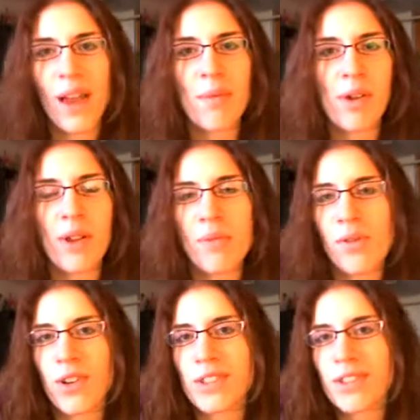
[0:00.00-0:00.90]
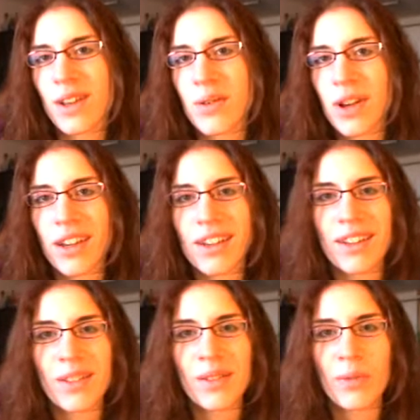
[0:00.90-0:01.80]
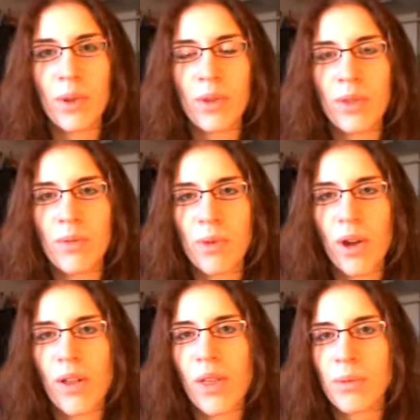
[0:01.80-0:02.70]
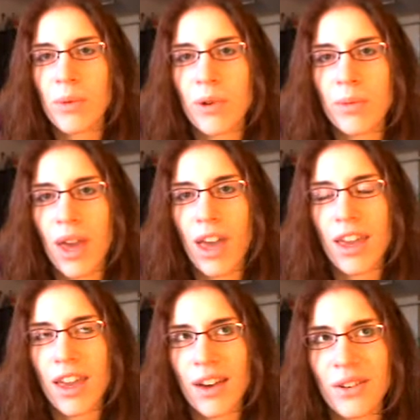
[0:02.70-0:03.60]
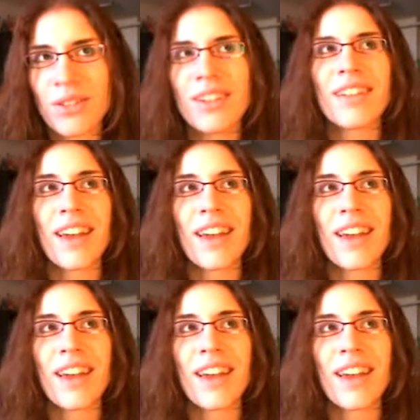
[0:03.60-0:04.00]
I made all my friends stay away when we all thought we were going to be hanging out.